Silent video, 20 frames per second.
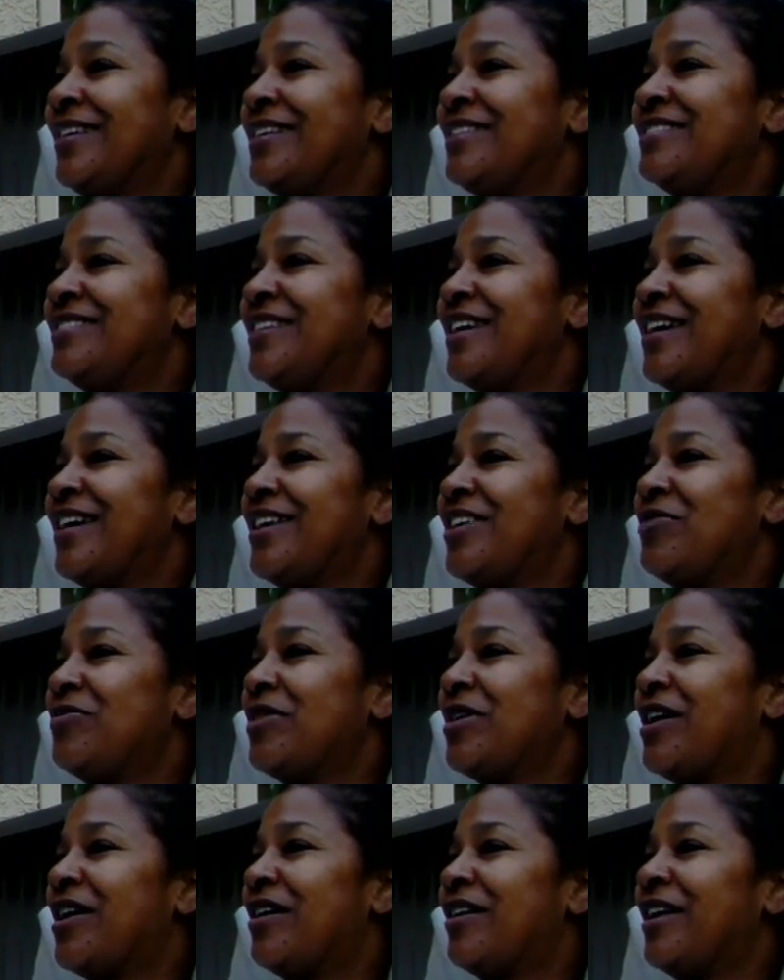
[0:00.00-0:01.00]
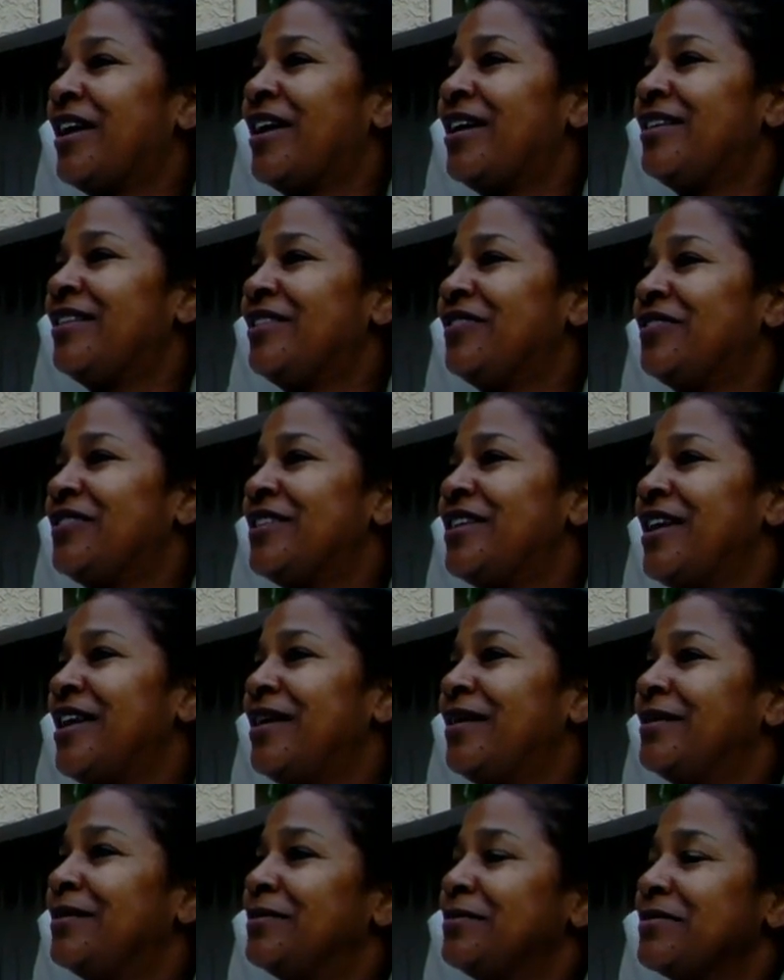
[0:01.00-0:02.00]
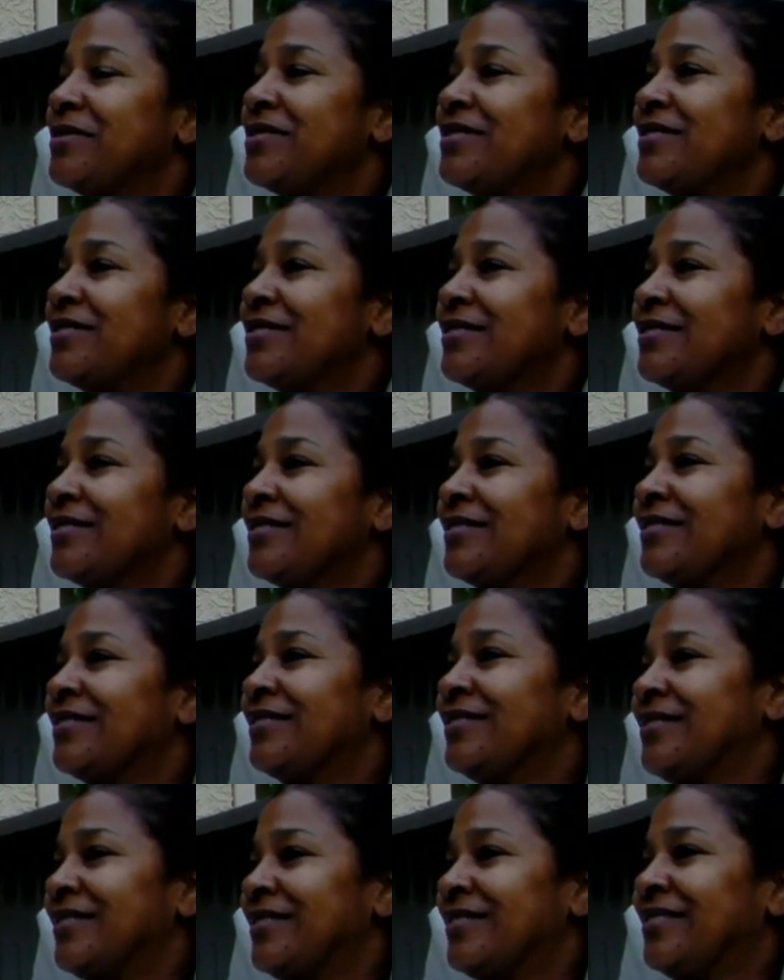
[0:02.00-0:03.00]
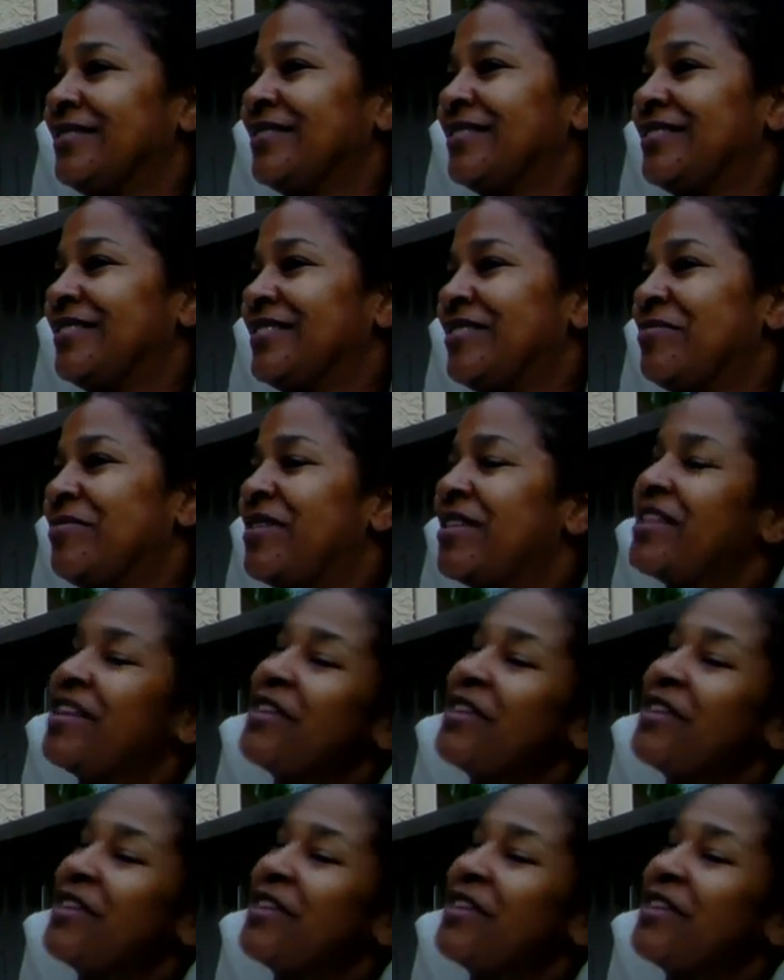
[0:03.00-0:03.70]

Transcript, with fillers: in a day, you were called eight different names. But